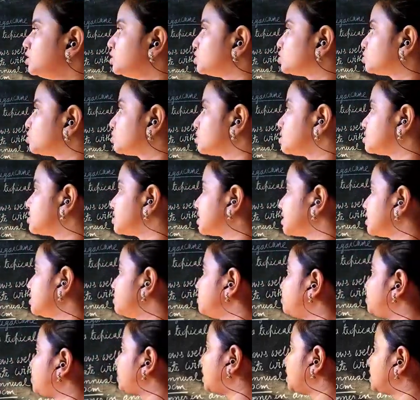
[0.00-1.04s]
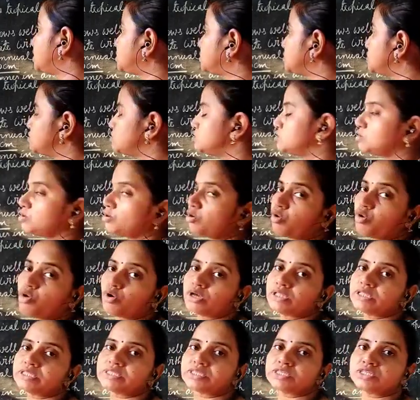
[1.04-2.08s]
So the second part is your
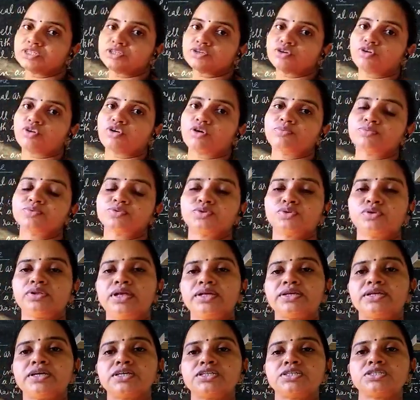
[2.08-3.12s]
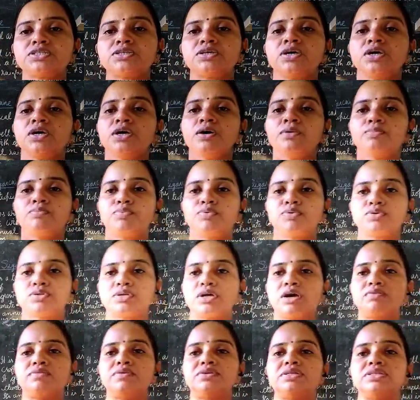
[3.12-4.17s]
oilseed crop. So let us put
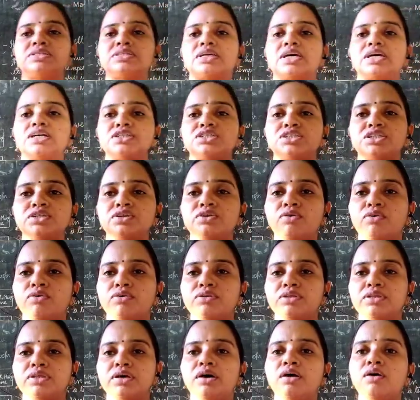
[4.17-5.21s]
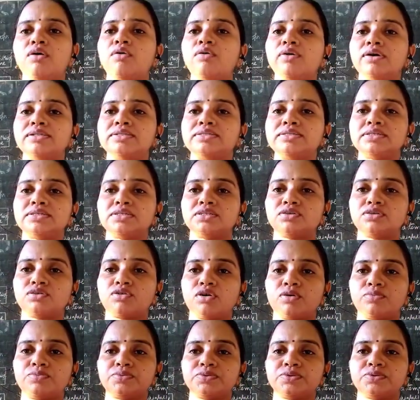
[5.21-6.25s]
our discussion on the oilseed
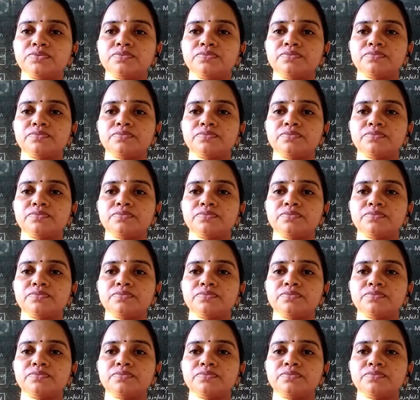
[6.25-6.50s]
crops.